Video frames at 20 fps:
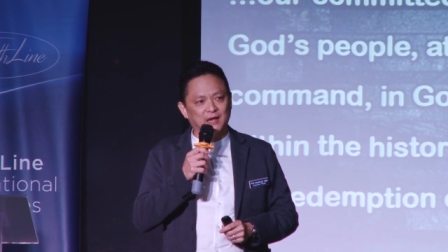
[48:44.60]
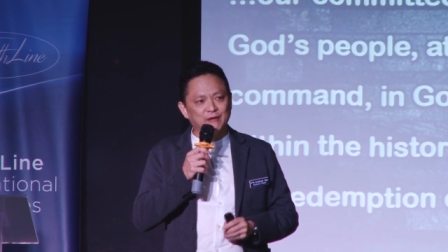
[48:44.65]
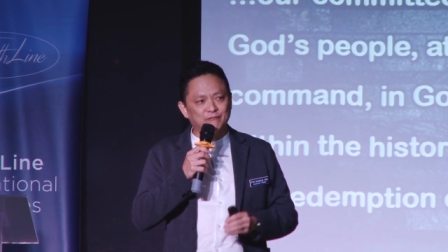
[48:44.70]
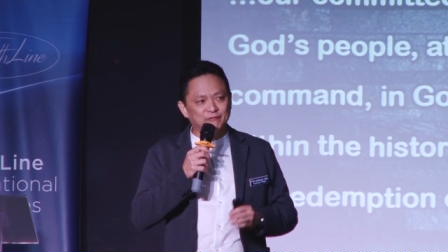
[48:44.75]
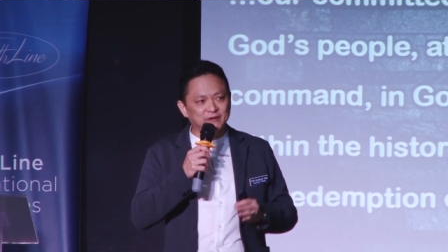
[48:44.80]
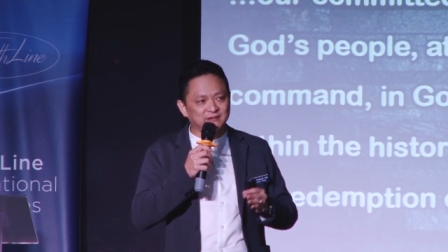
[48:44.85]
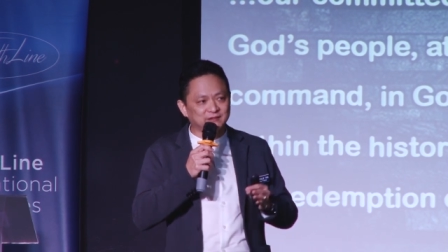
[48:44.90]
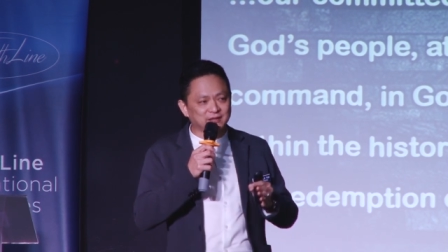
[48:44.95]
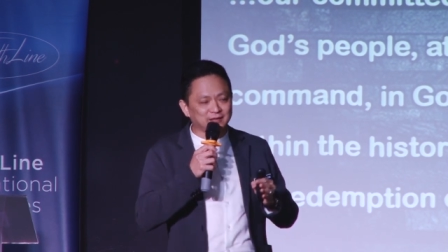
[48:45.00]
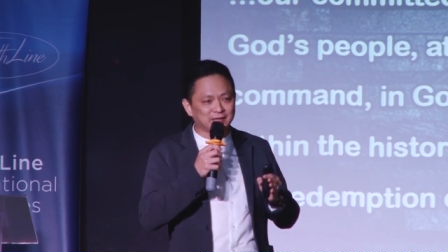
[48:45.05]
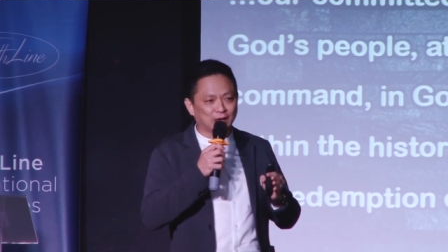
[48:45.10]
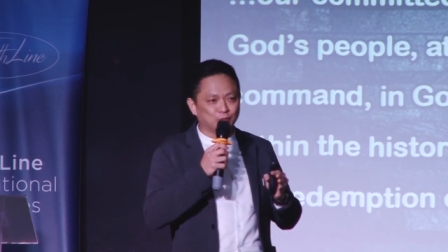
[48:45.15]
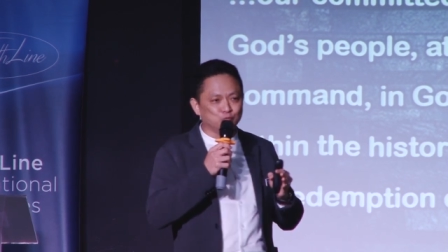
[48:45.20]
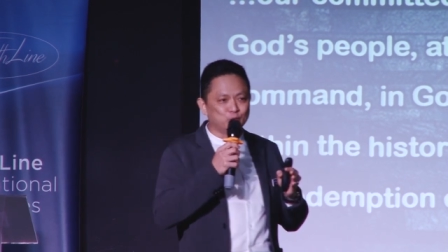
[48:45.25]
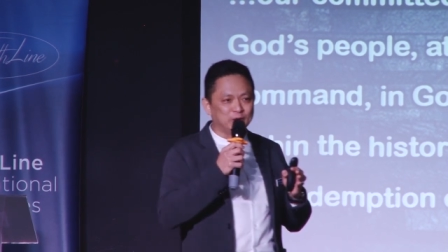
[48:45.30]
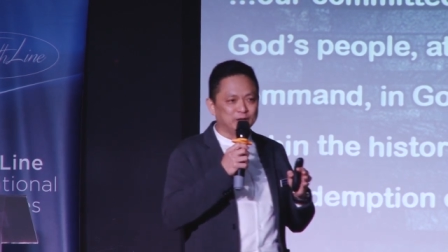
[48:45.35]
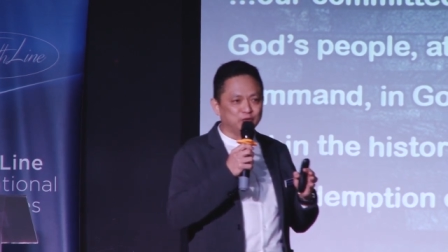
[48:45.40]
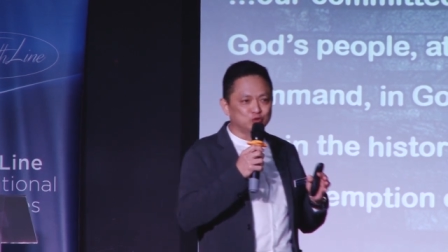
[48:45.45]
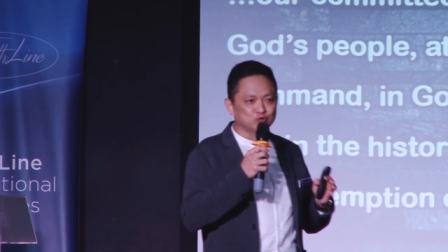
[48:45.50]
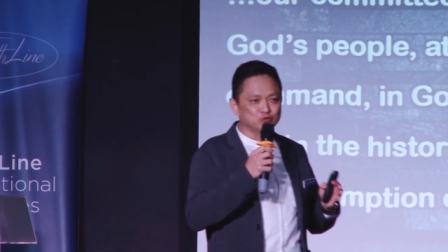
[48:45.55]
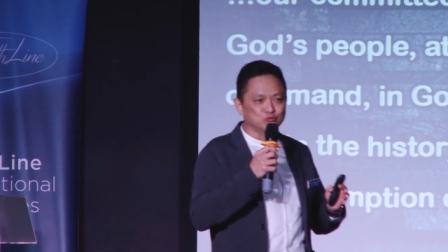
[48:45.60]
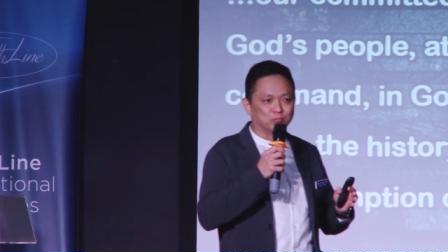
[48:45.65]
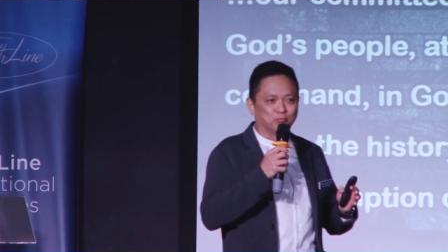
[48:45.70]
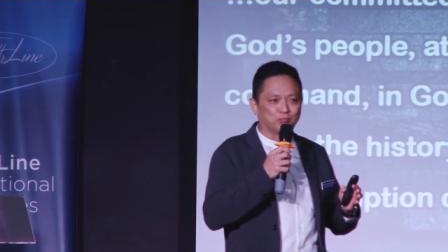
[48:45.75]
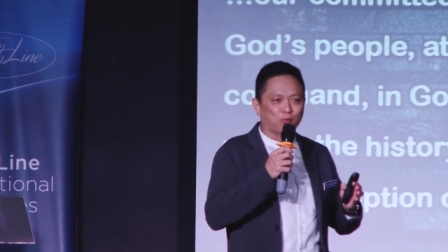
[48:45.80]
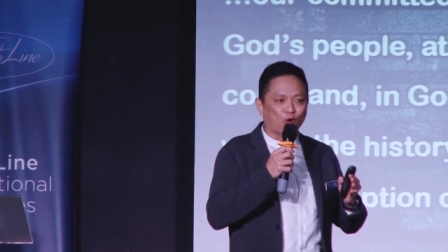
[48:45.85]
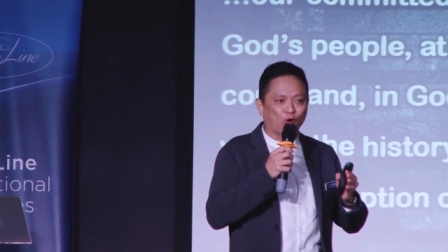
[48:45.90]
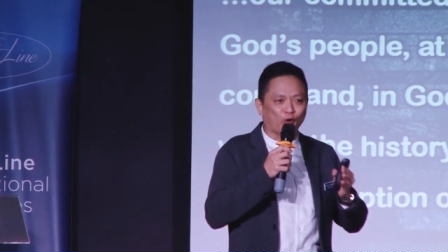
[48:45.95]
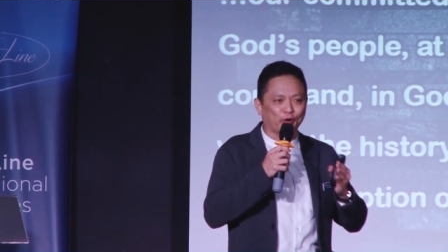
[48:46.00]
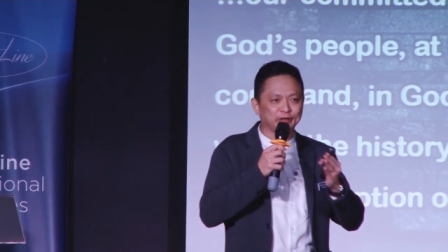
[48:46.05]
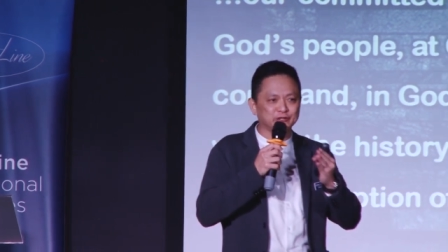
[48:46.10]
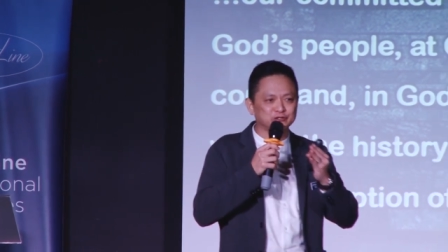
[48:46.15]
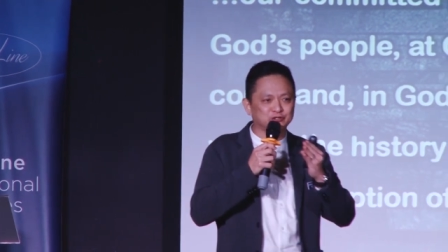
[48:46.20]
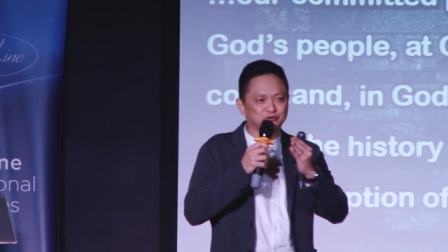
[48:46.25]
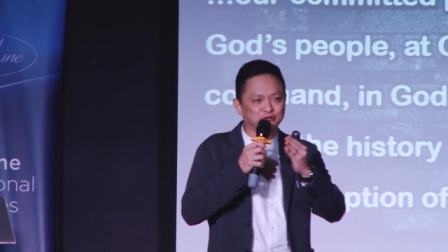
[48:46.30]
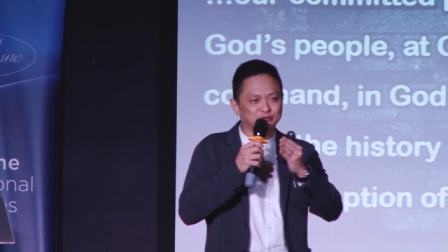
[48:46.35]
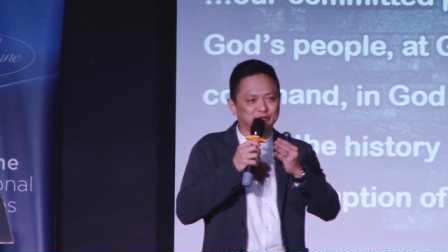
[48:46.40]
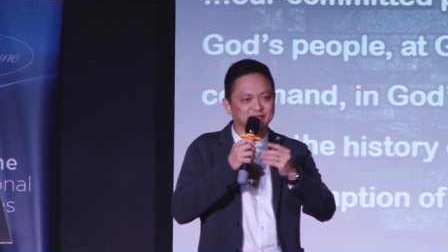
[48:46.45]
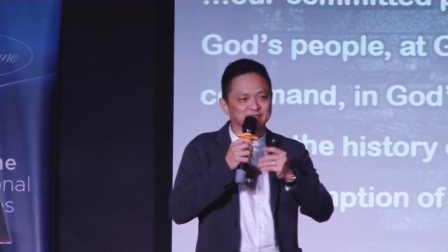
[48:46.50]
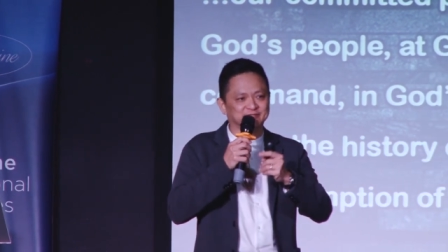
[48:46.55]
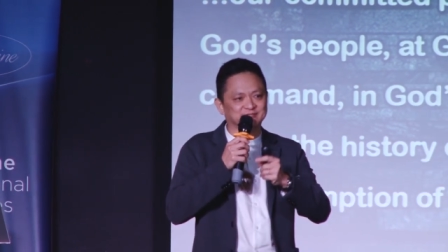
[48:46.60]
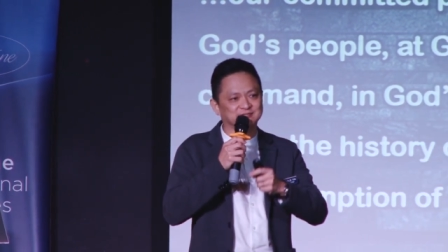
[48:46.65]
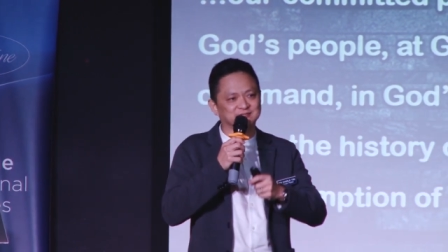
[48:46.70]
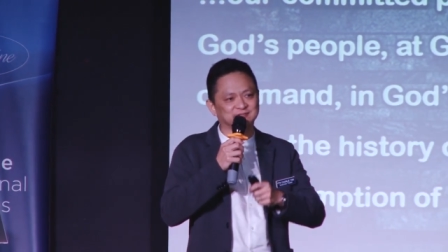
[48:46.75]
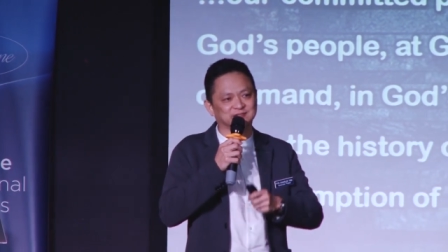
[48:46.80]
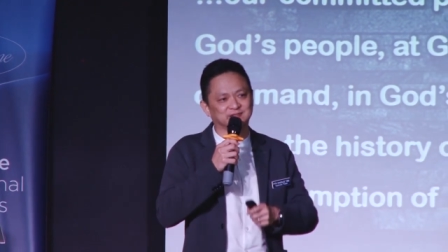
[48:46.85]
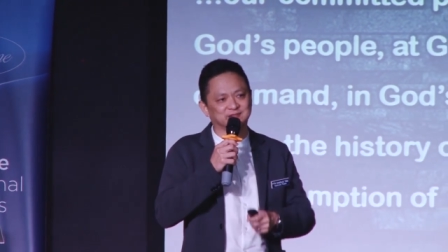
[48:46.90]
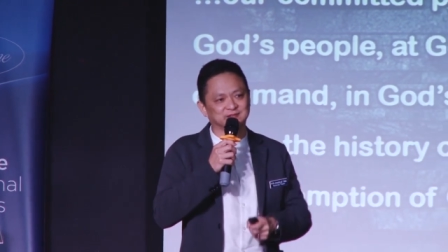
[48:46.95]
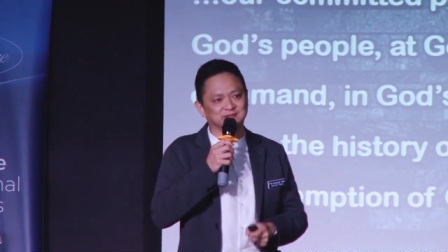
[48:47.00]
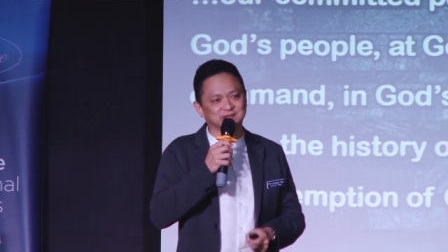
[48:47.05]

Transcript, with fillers: Everything that we do points to this.